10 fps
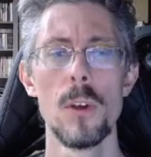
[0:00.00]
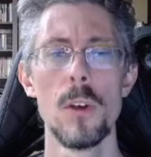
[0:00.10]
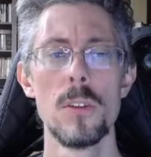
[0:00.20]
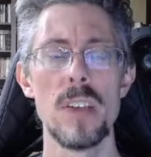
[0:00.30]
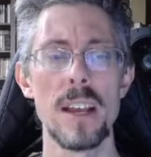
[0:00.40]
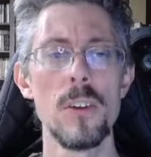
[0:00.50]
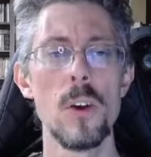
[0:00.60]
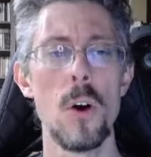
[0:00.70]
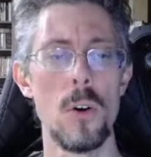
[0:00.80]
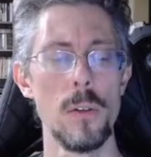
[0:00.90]
Second
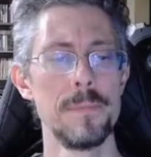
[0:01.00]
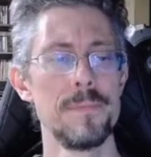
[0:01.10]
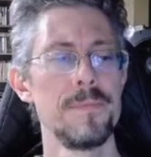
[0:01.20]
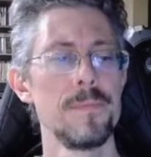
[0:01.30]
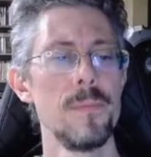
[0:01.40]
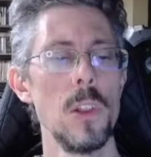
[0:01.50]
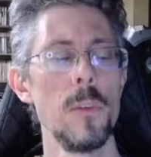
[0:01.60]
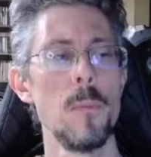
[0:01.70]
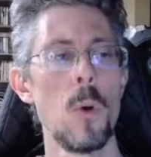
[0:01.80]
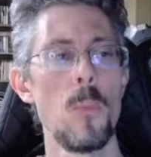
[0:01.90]
goal, a
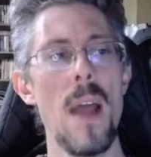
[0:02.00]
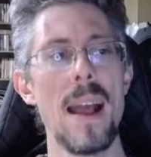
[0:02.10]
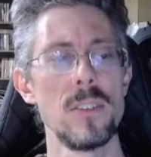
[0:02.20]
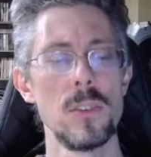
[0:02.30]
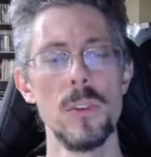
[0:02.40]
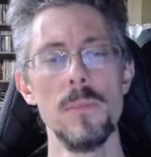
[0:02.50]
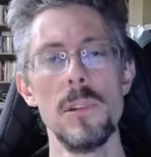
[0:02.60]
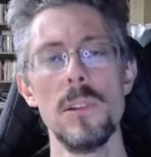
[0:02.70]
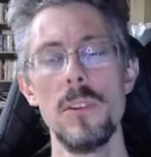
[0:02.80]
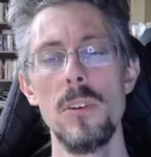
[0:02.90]
little bit more practical.
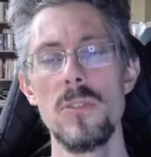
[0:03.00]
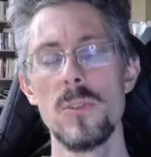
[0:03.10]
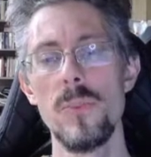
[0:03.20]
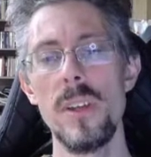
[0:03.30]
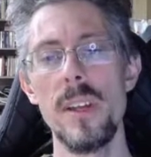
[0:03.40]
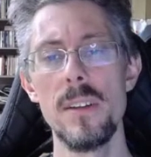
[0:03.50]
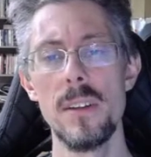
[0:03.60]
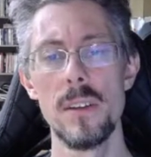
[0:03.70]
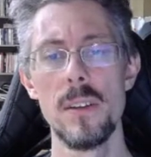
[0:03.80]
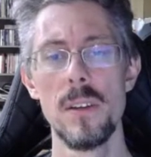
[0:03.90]
Learn to read
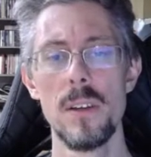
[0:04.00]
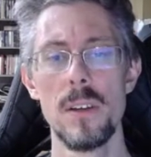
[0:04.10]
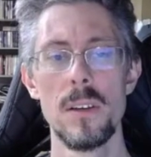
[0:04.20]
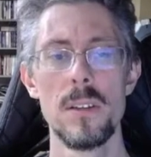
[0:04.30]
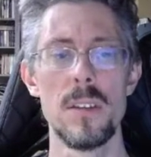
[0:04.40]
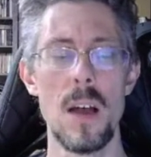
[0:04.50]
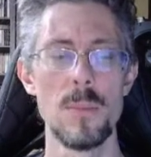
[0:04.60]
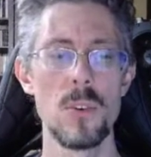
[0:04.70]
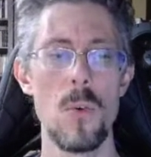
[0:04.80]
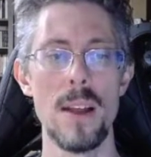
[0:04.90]

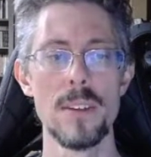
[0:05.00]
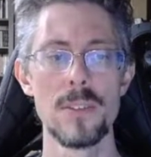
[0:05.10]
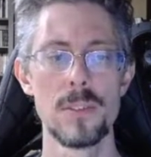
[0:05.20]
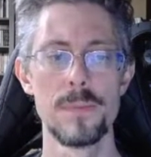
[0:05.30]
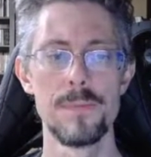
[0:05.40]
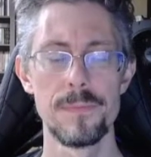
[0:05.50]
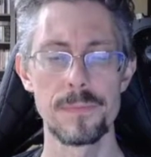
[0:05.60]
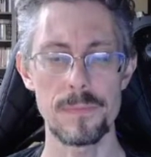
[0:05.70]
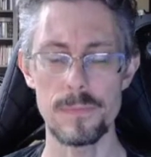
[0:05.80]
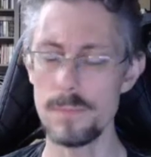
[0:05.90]
Thomas Aquinas.
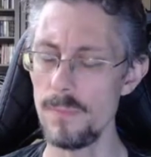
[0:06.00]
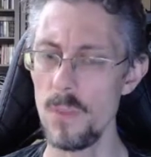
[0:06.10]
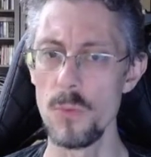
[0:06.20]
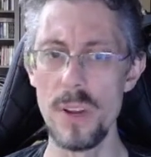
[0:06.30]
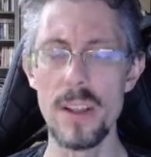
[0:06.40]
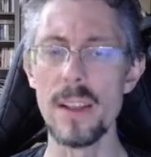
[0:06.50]
Reading